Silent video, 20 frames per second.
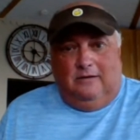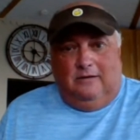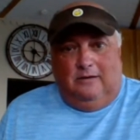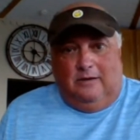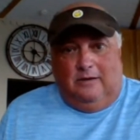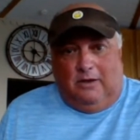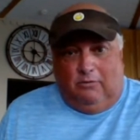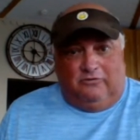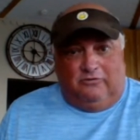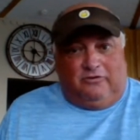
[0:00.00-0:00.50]

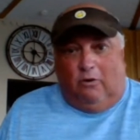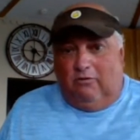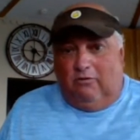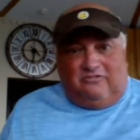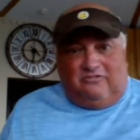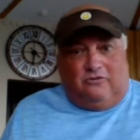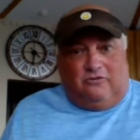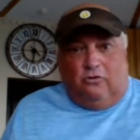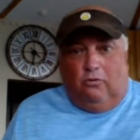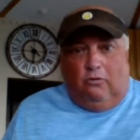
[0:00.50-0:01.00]
It was
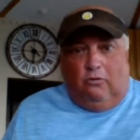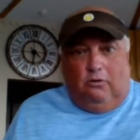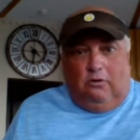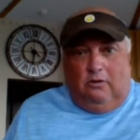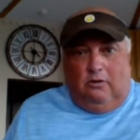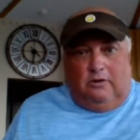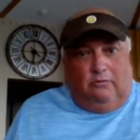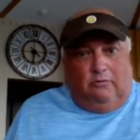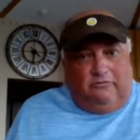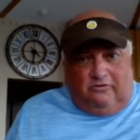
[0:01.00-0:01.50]
always
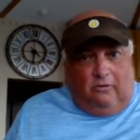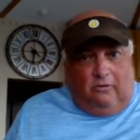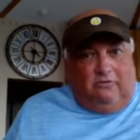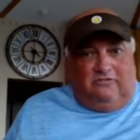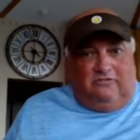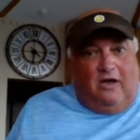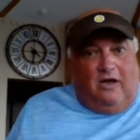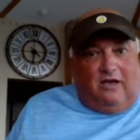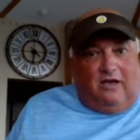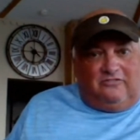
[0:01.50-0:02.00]
cool and it was
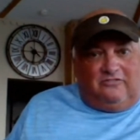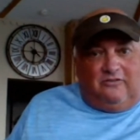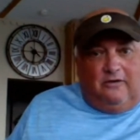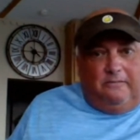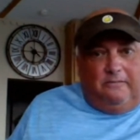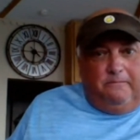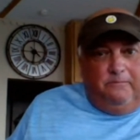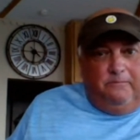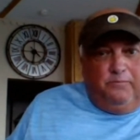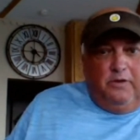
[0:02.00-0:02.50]
always
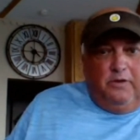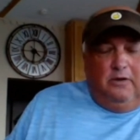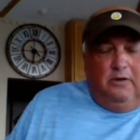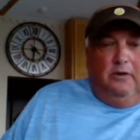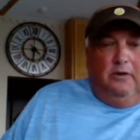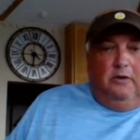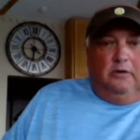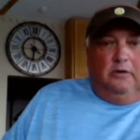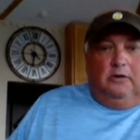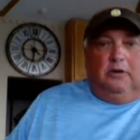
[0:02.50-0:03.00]
awesome,
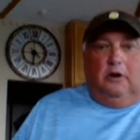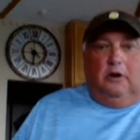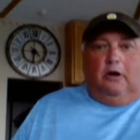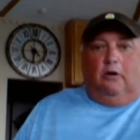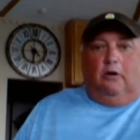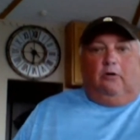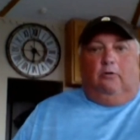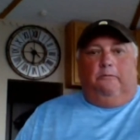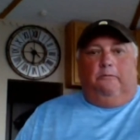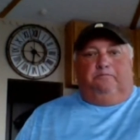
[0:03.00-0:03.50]
you
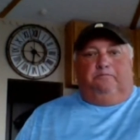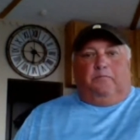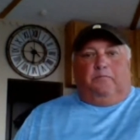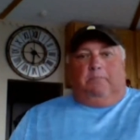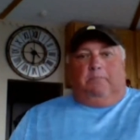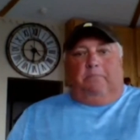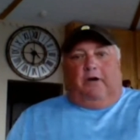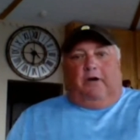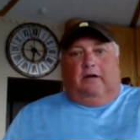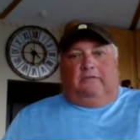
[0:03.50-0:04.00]
know.
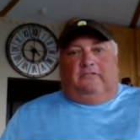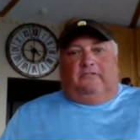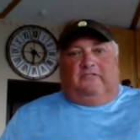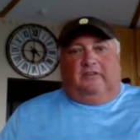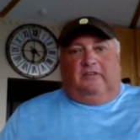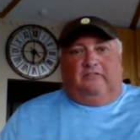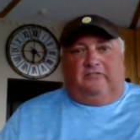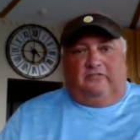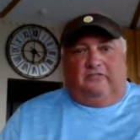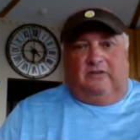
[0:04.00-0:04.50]
But
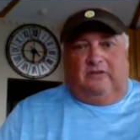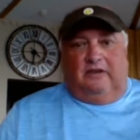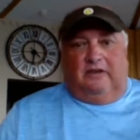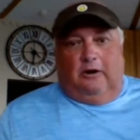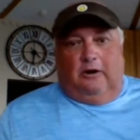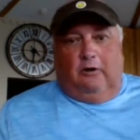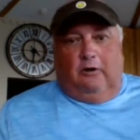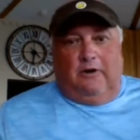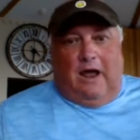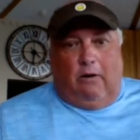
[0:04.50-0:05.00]

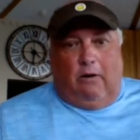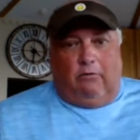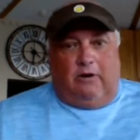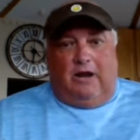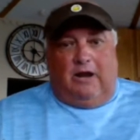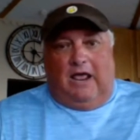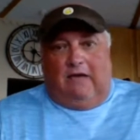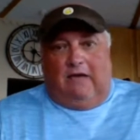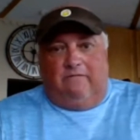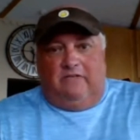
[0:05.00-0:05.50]
you know, now we're
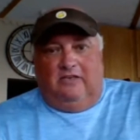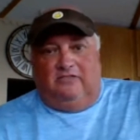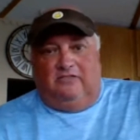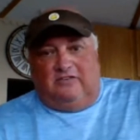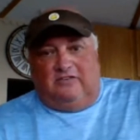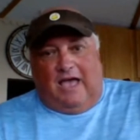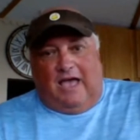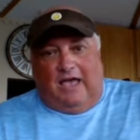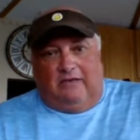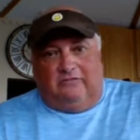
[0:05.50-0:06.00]
gonna have these
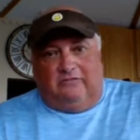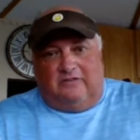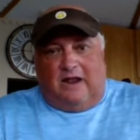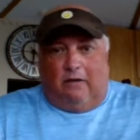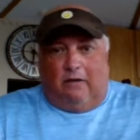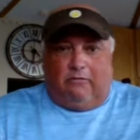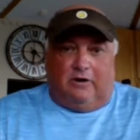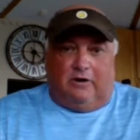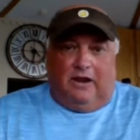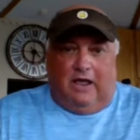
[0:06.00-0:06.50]
guys.
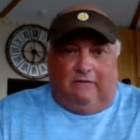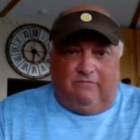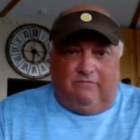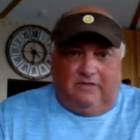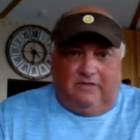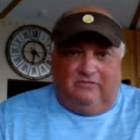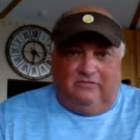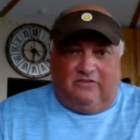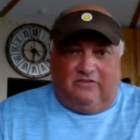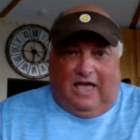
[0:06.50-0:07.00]
Now we're gonna have
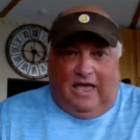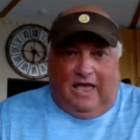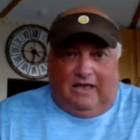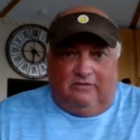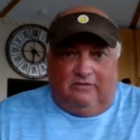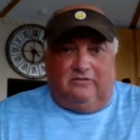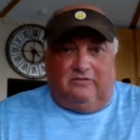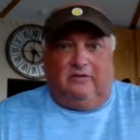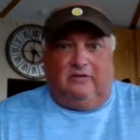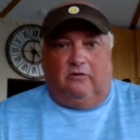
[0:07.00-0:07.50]
these
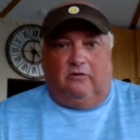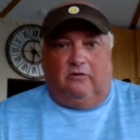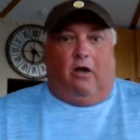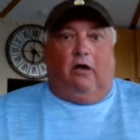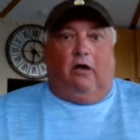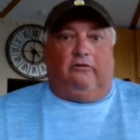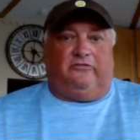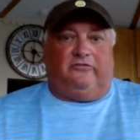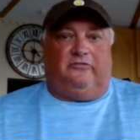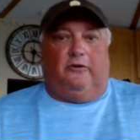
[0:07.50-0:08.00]
guys, and they're
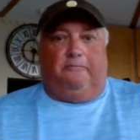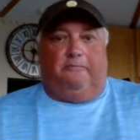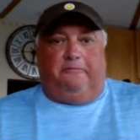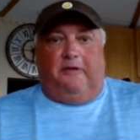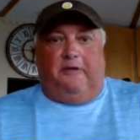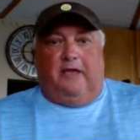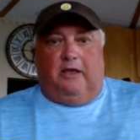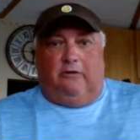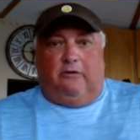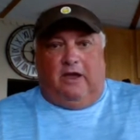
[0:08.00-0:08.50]
all still
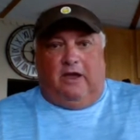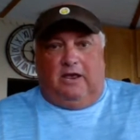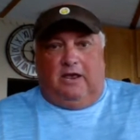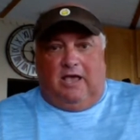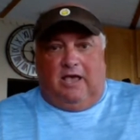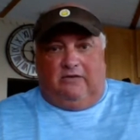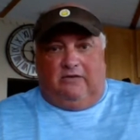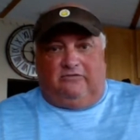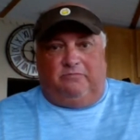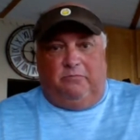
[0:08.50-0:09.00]
playing great
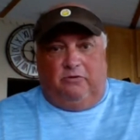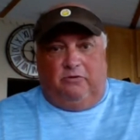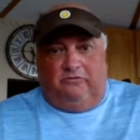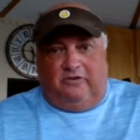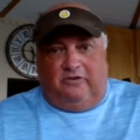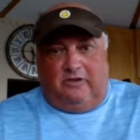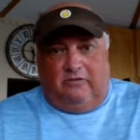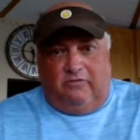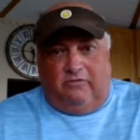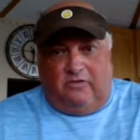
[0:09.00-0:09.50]
Yes
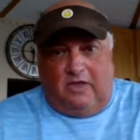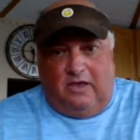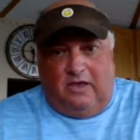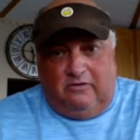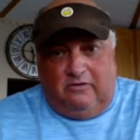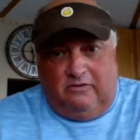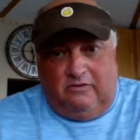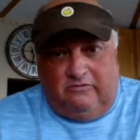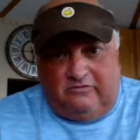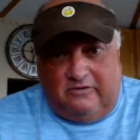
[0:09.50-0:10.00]
music and
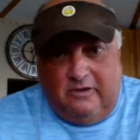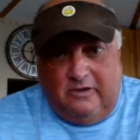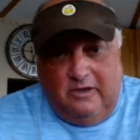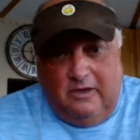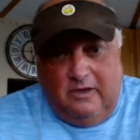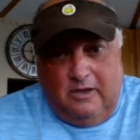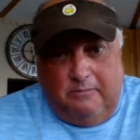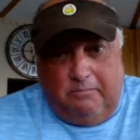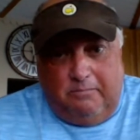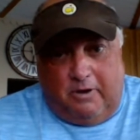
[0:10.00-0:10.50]
things.
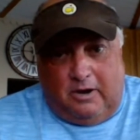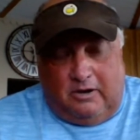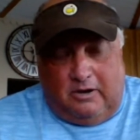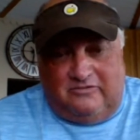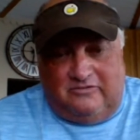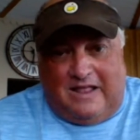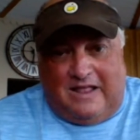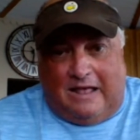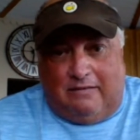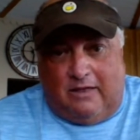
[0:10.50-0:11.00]
But
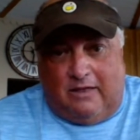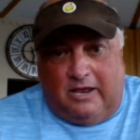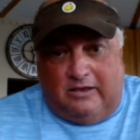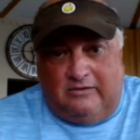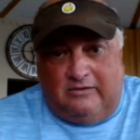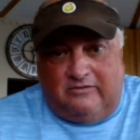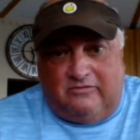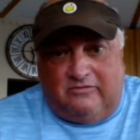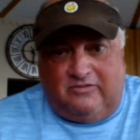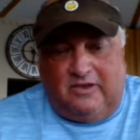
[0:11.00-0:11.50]
it's not
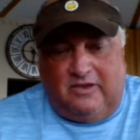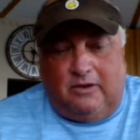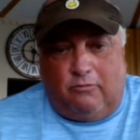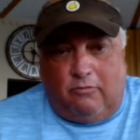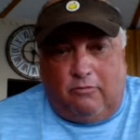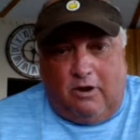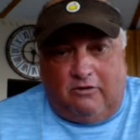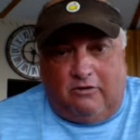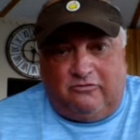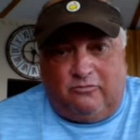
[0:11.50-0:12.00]
like seeing
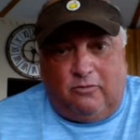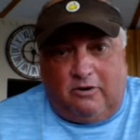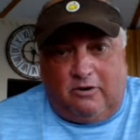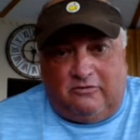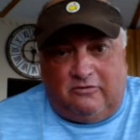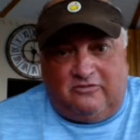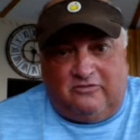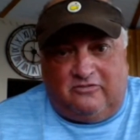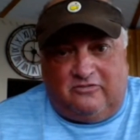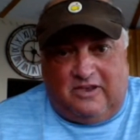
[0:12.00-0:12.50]
Rush where
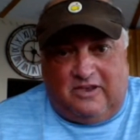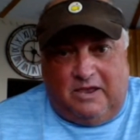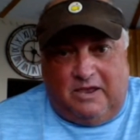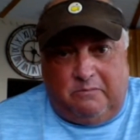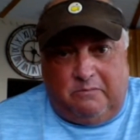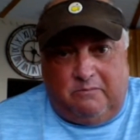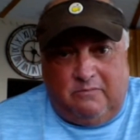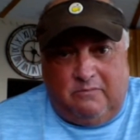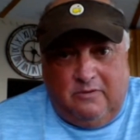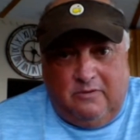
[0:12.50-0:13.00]
it's the same